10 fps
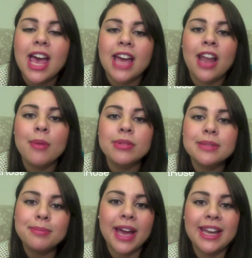and I was
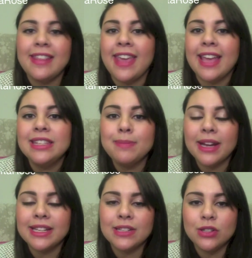combining the
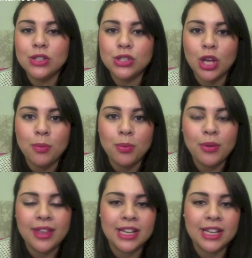antibacterial soap with